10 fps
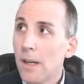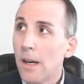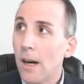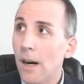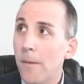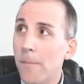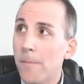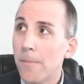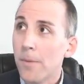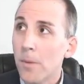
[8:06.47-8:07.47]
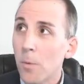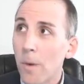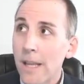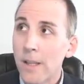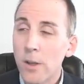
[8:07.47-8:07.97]
The
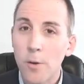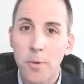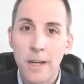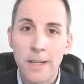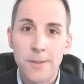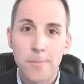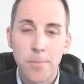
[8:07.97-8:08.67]
way that you appraise